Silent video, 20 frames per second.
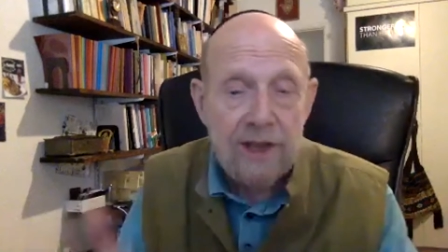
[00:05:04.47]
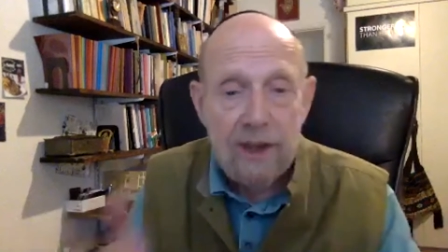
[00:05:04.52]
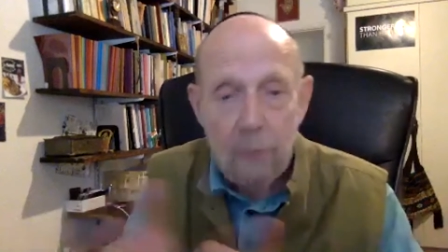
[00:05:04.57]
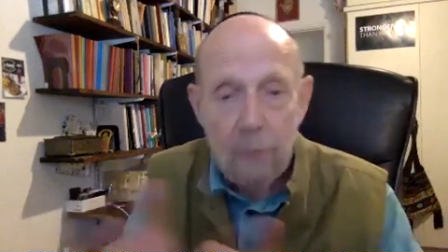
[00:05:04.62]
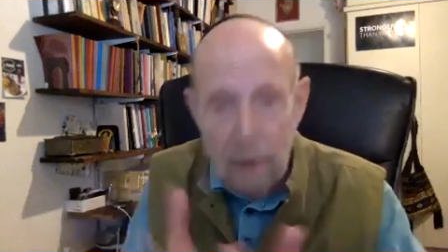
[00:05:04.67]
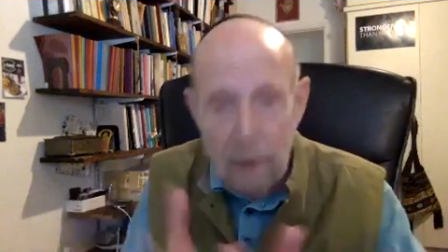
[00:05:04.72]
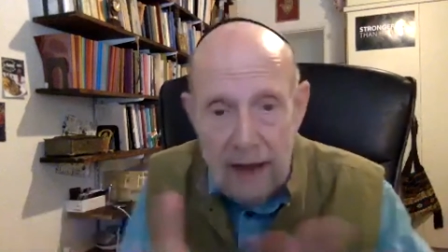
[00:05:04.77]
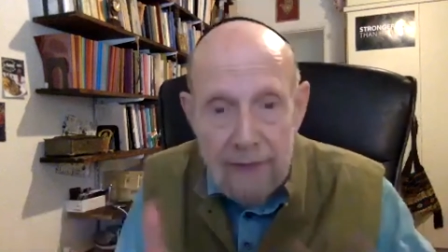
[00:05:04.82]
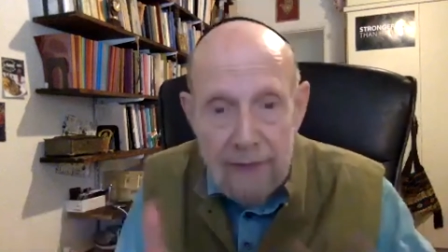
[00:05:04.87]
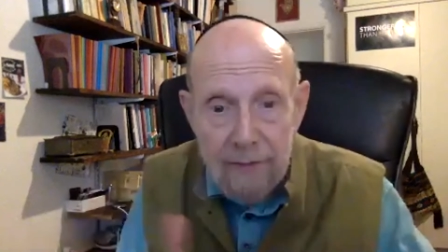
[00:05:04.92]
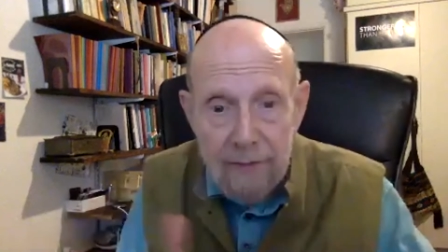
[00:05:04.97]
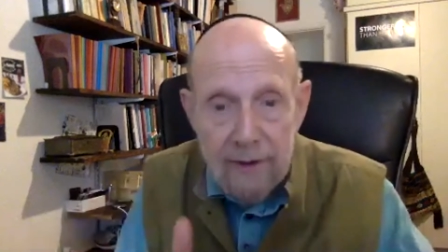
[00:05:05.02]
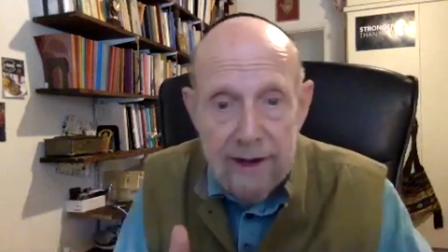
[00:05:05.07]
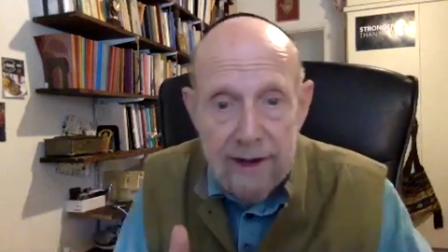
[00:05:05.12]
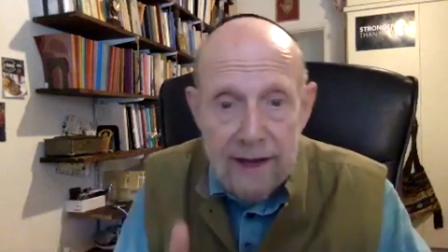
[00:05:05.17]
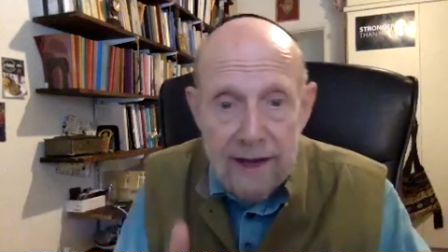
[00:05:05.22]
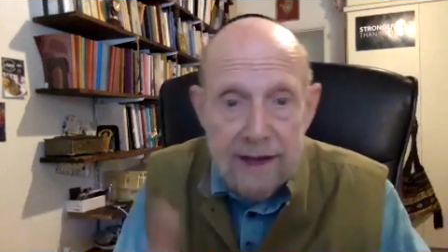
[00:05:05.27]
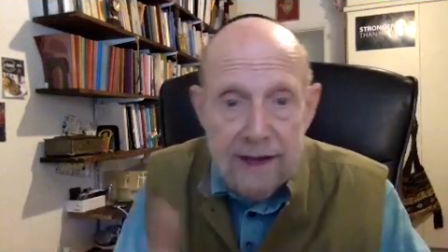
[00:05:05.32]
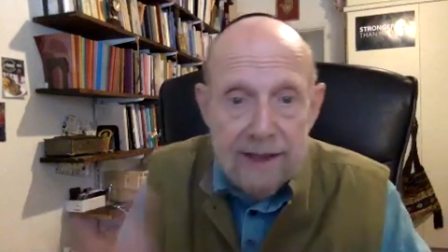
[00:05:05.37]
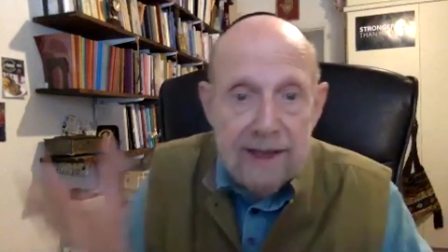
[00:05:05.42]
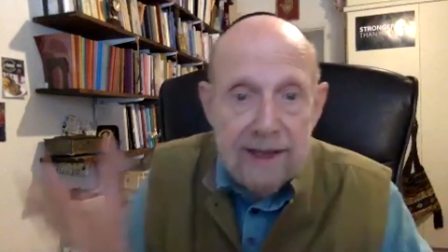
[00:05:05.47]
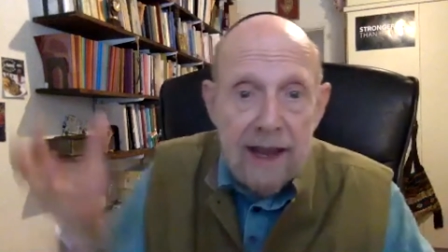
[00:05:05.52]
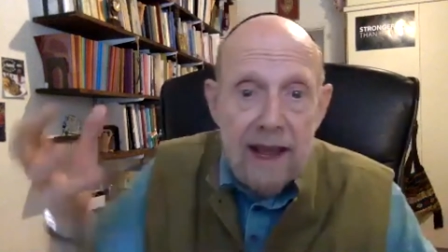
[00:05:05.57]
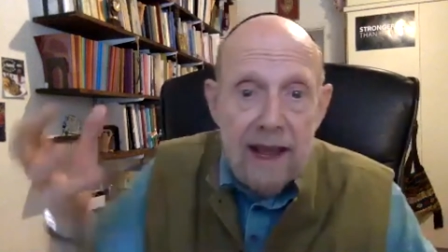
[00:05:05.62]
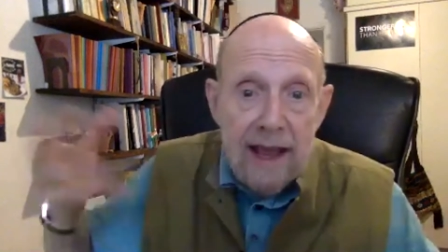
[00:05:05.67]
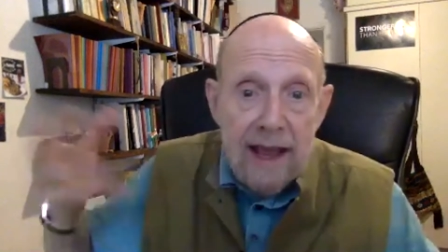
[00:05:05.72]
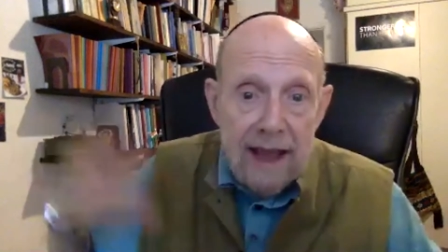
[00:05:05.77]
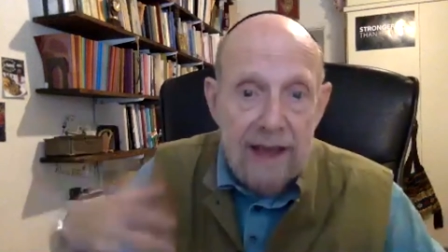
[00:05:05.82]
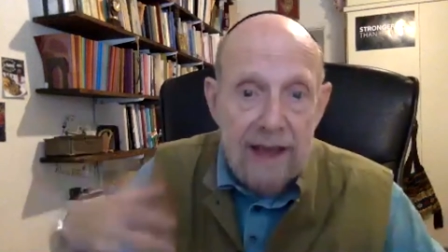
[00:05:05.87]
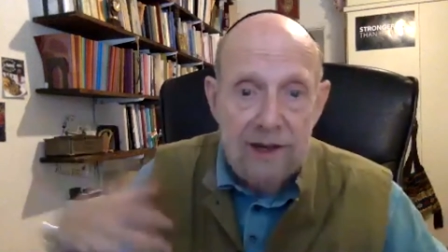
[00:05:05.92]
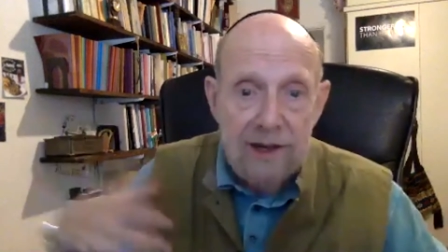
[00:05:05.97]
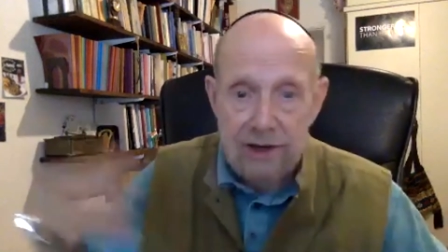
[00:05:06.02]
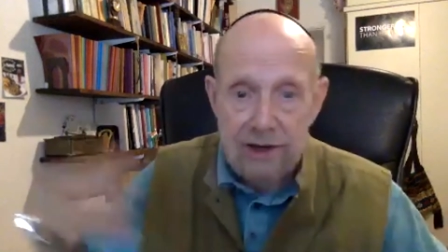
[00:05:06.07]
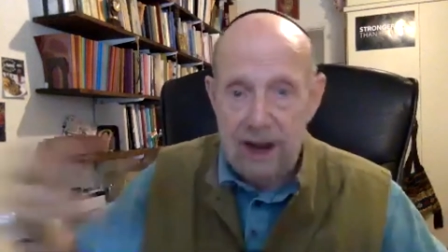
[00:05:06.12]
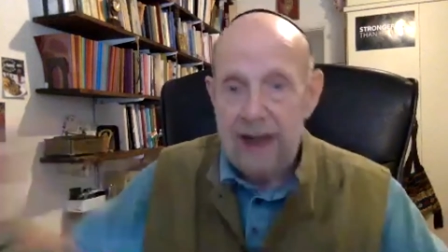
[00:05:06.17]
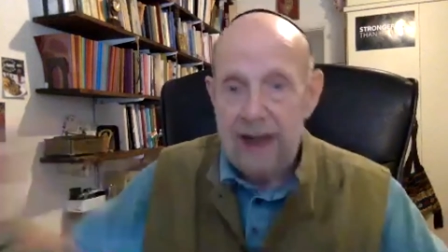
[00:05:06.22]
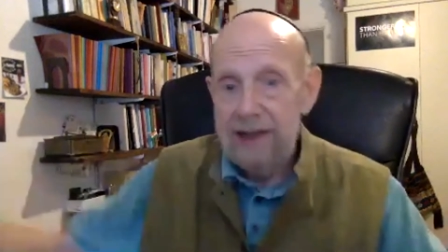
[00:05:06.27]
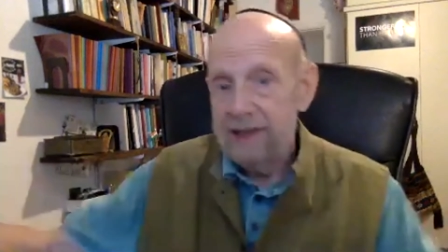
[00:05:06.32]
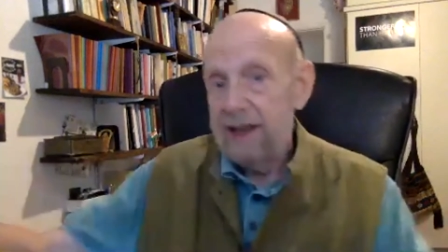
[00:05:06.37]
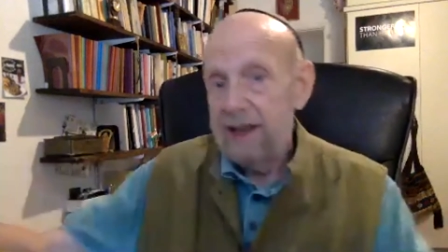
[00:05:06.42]
whatever it is, in Jain
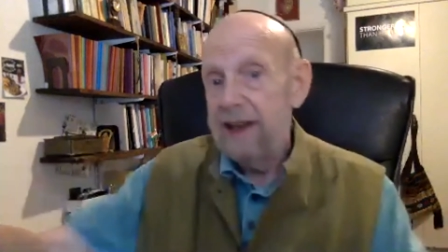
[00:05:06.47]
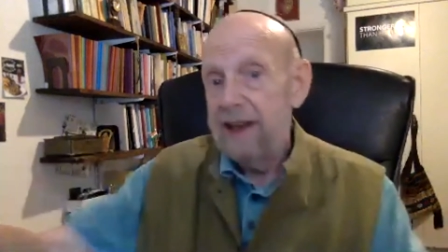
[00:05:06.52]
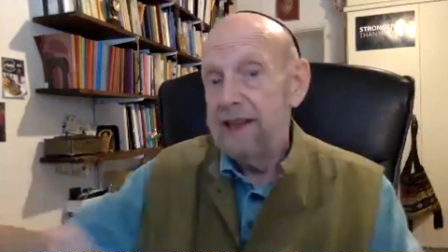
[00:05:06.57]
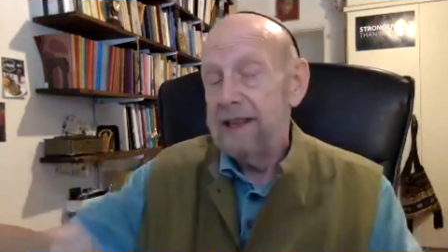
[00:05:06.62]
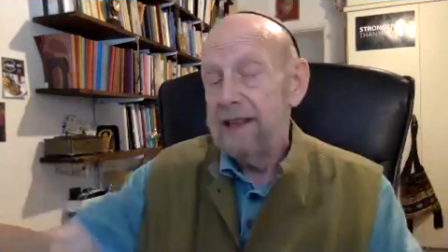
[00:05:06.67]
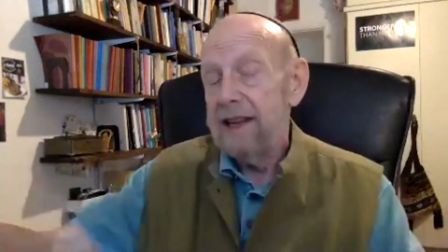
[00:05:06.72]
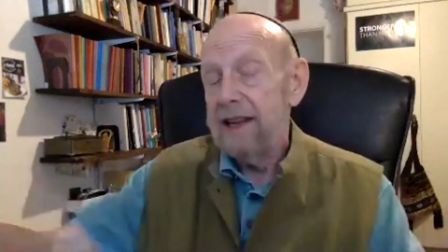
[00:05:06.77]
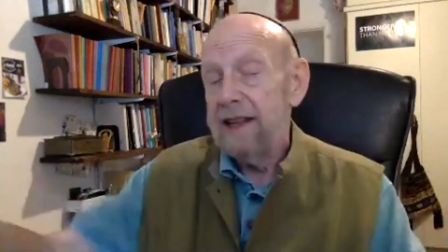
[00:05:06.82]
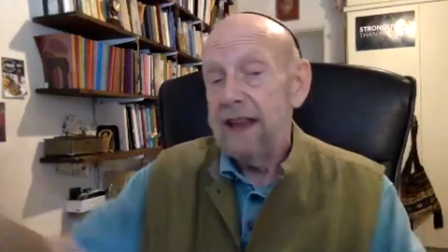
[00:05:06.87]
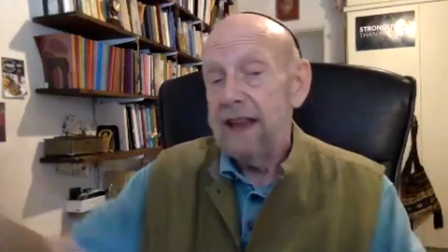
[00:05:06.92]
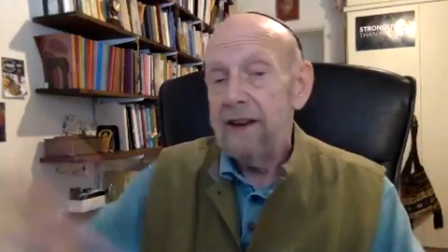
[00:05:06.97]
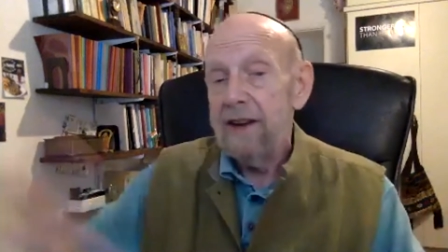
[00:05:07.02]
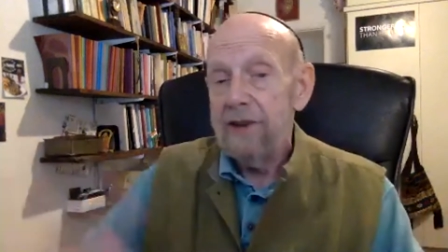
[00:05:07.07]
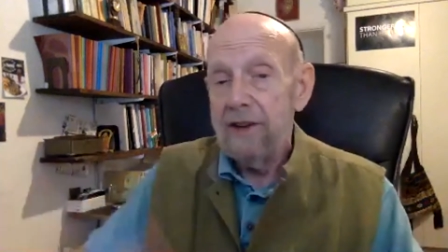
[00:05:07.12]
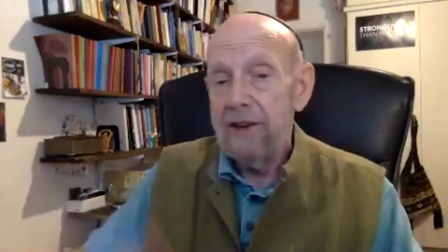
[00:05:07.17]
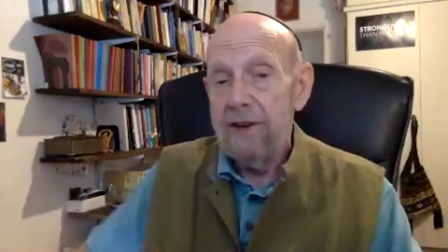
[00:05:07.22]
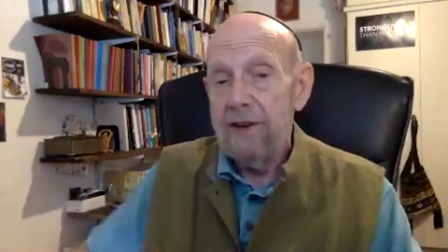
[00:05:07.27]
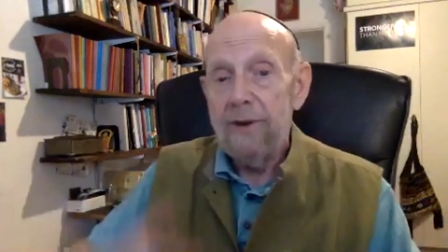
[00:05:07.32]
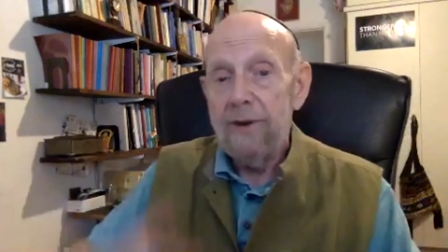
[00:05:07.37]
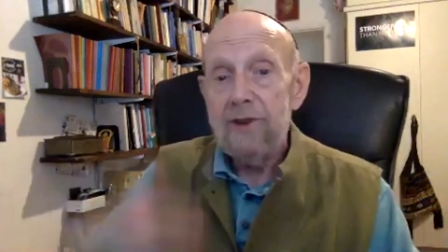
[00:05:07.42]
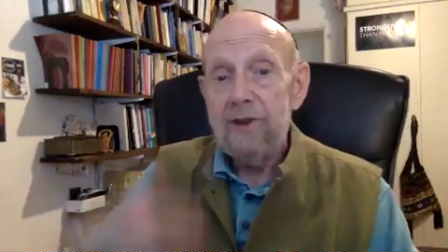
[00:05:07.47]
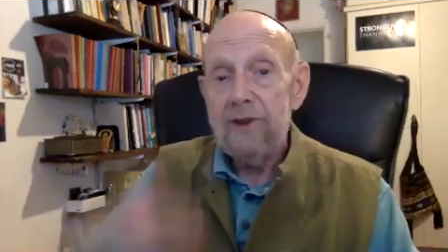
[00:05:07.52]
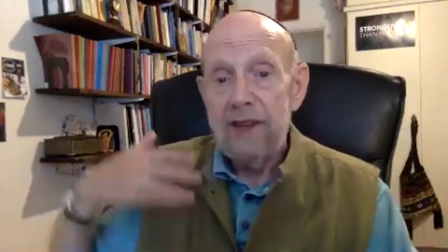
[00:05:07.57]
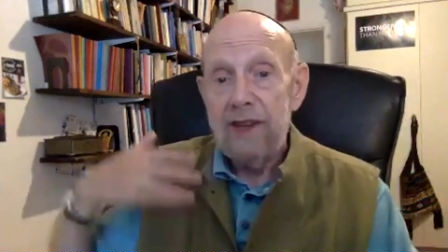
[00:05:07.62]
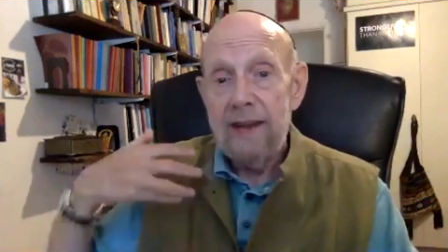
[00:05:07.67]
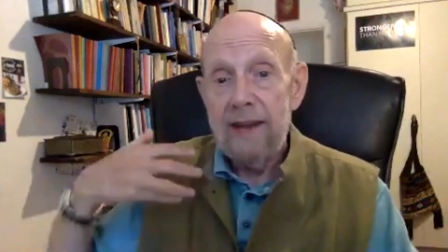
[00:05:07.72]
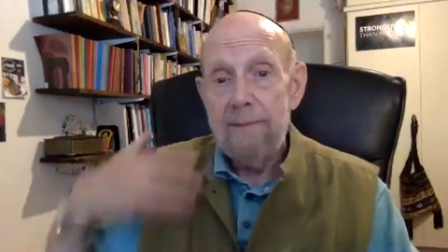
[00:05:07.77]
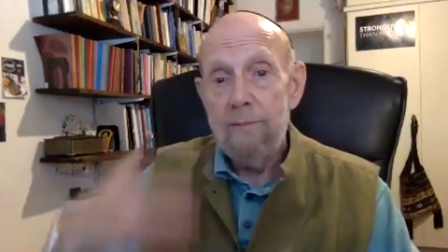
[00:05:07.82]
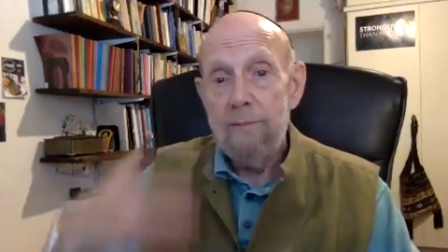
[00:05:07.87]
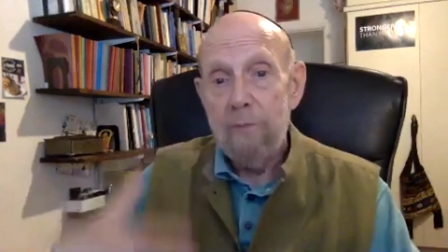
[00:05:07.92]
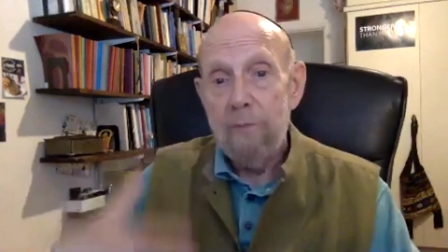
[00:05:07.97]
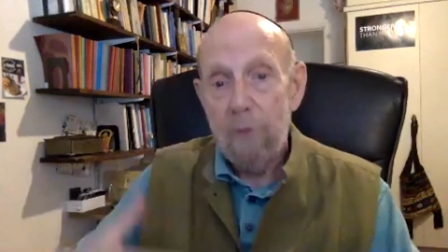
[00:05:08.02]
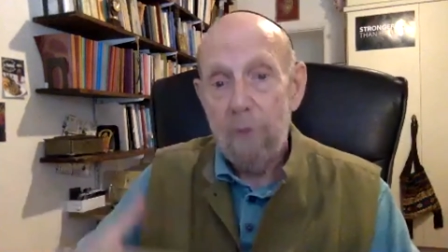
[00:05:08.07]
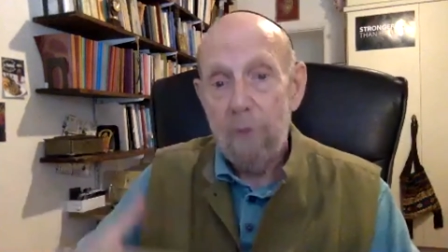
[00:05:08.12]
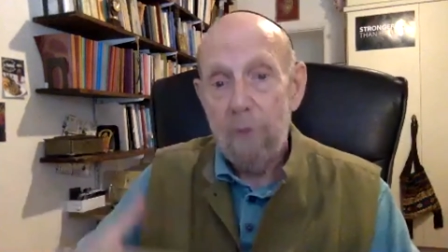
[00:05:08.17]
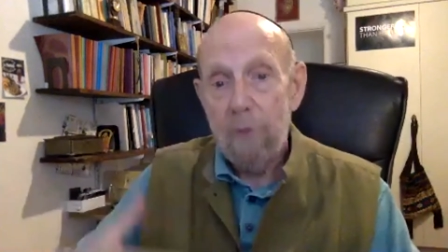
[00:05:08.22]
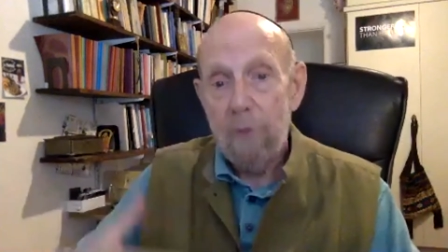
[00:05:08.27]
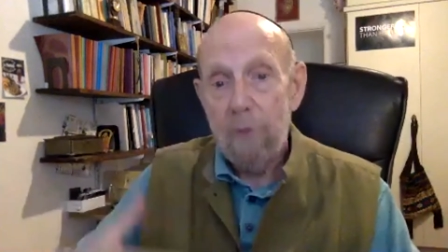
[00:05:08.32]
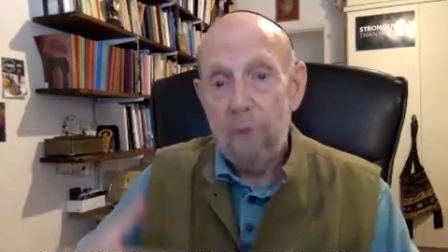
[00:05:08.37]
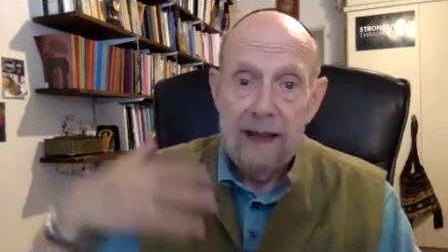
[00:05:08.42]
studies at their university,
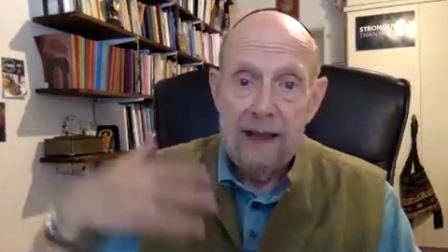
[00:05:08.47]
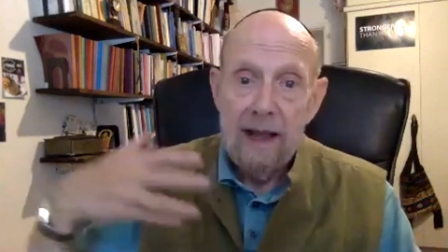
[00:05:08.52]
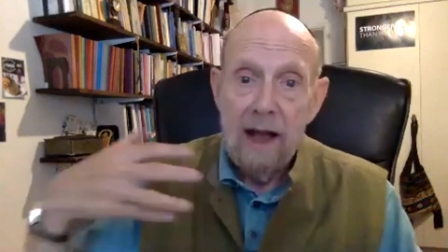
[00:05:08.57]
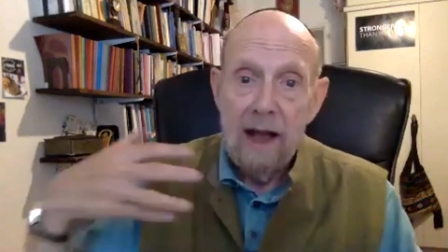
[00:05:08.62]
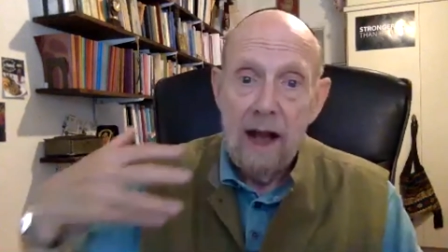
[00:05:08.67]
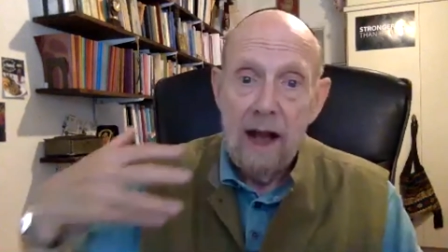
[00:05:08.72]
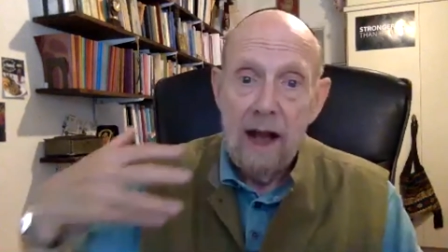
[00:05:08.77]
bringing